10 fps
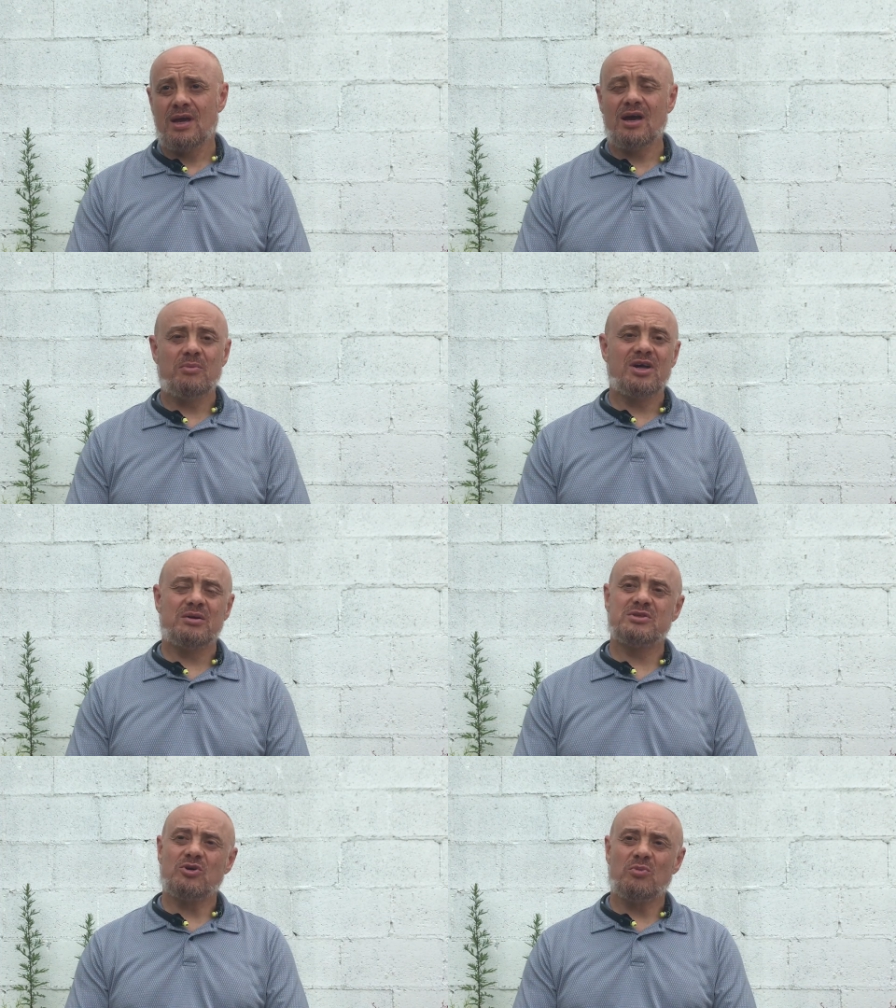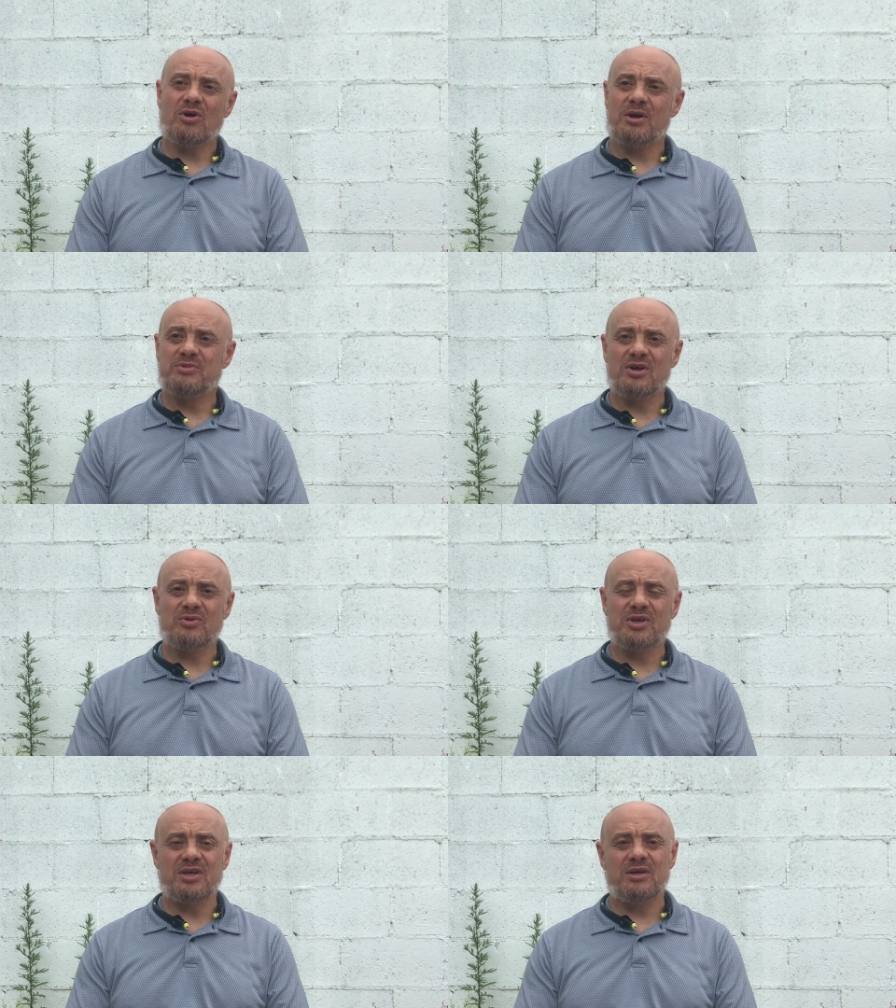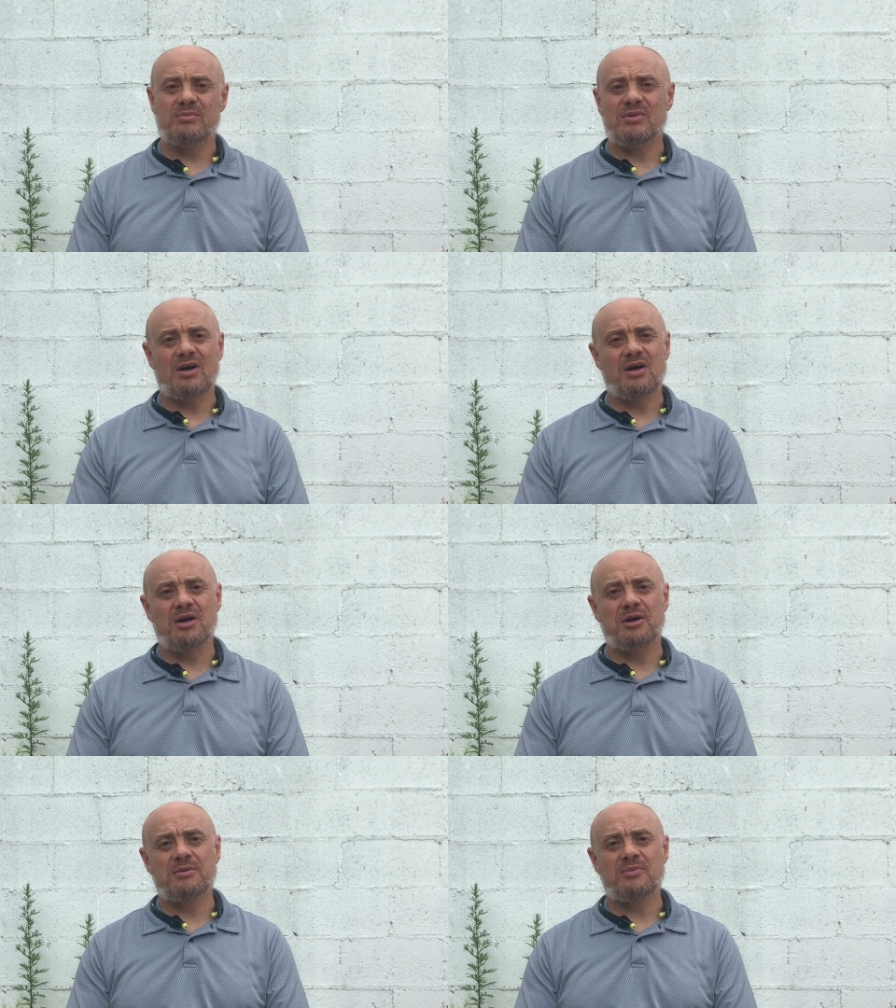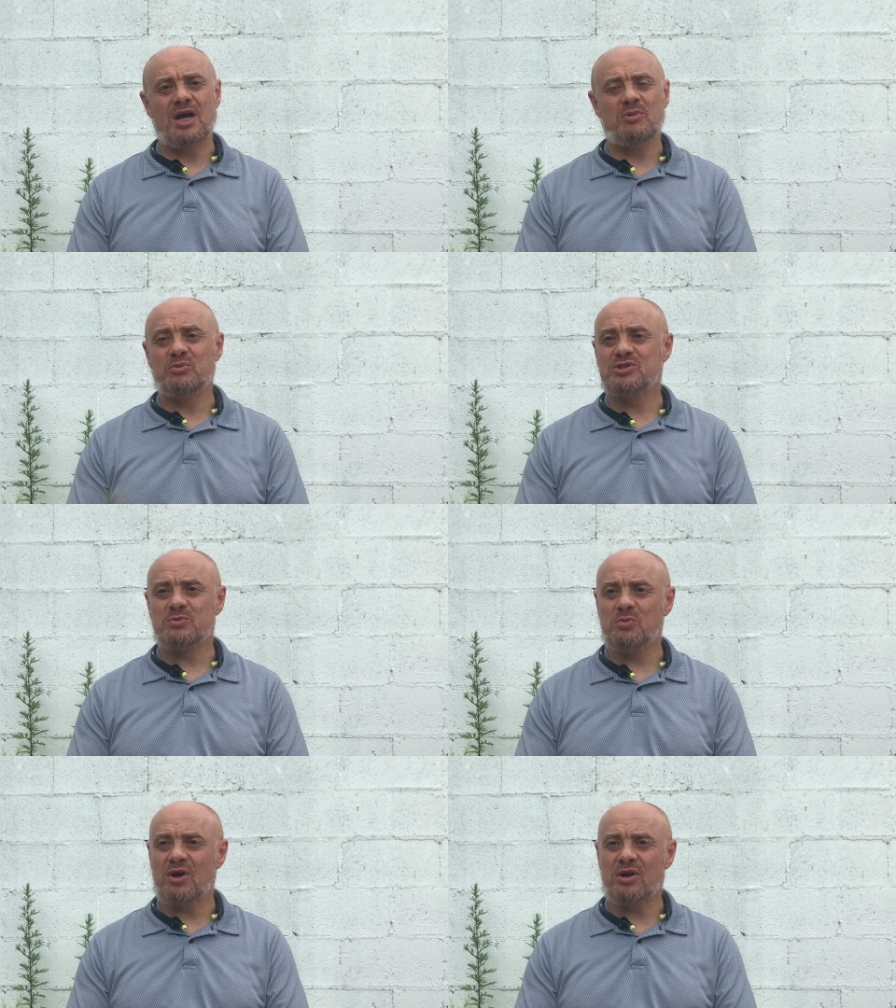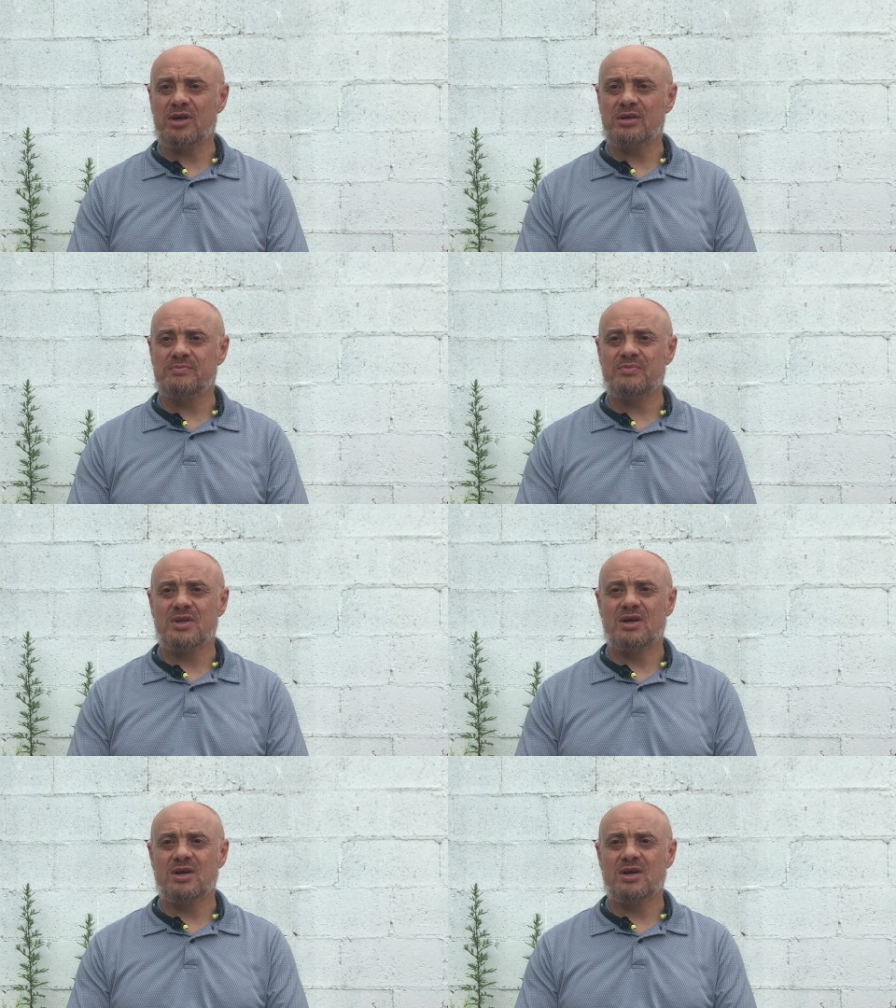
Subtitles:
Yeah, my name is Omar Abdel Rahim. I'm a Muslim American.